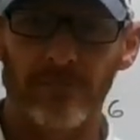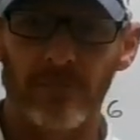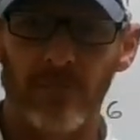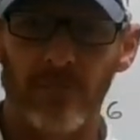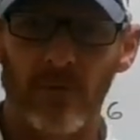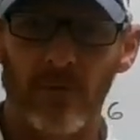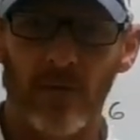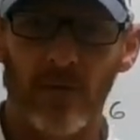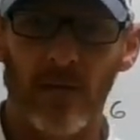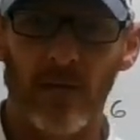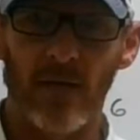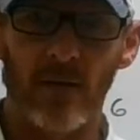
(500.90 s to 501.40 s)

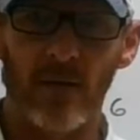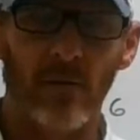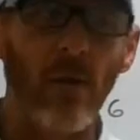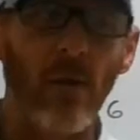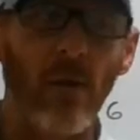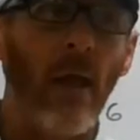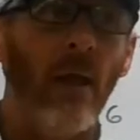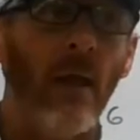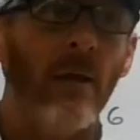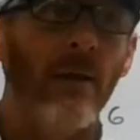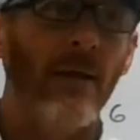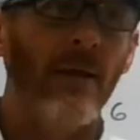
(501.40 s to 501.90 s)
Okay,
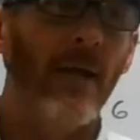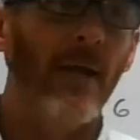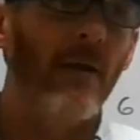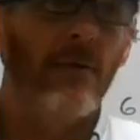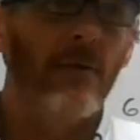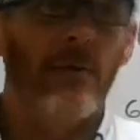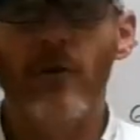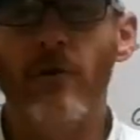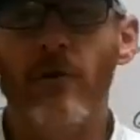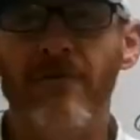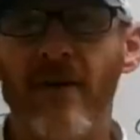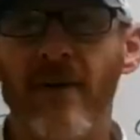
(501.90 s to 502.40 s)
now
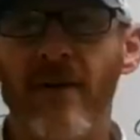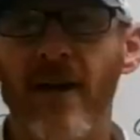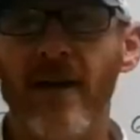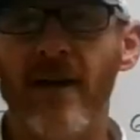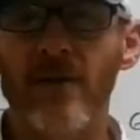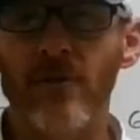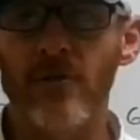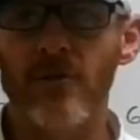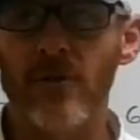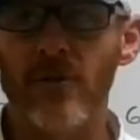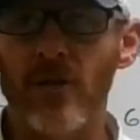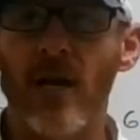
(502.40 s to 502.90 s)
you'll find
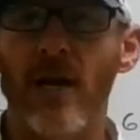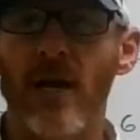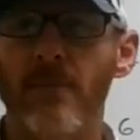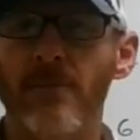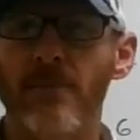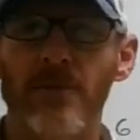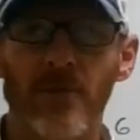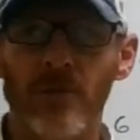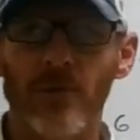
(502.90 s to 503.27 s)
jobs and